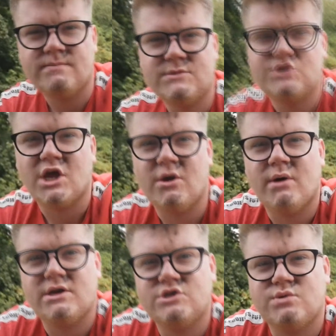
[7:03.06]
So
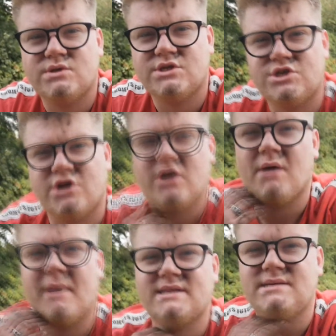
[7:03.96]
I just wanted to show you,
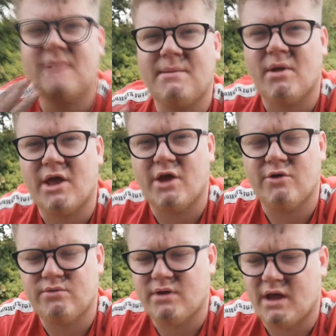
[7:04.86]
I basically made my
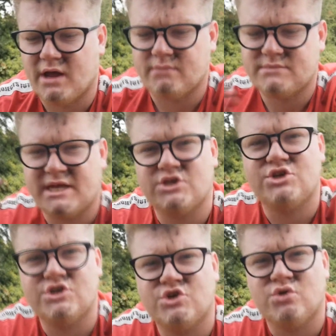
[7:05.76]
own
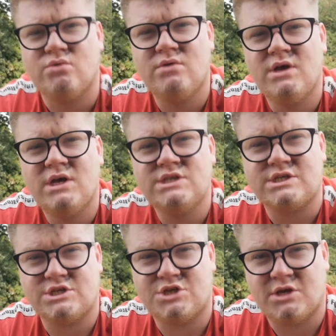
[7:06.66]
tensioner tool. So
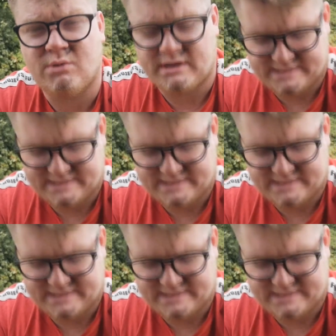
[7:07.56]
I'm going to show you what I